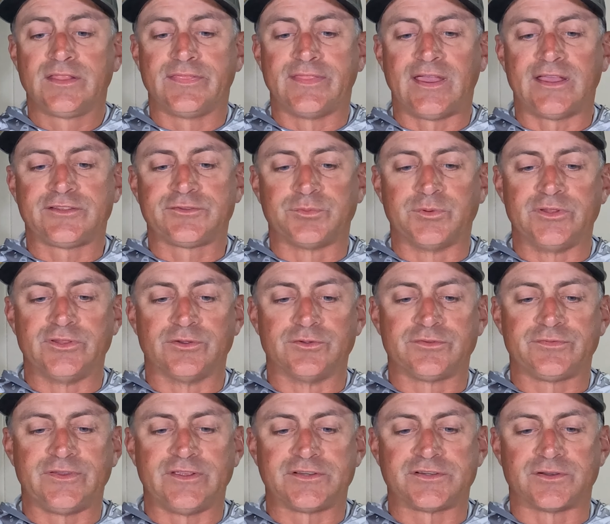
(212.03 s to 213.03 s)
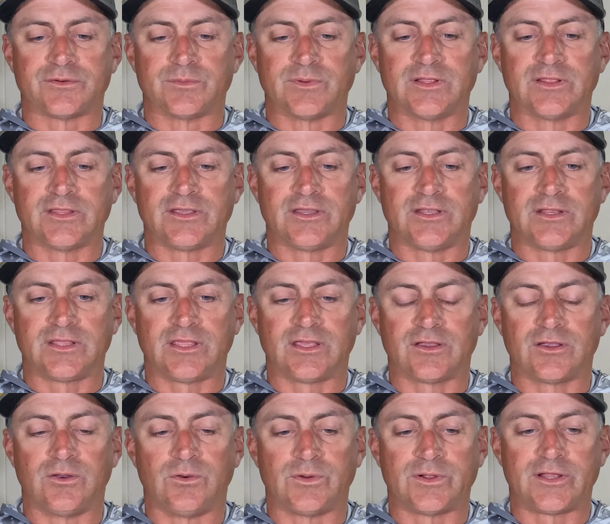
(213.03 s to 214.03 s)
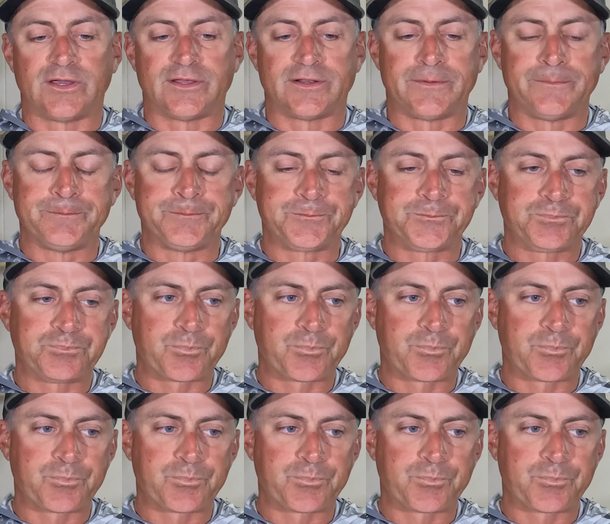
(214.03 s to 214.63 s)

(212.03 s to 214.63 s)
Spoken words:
That's when those fish are really going to get going on them.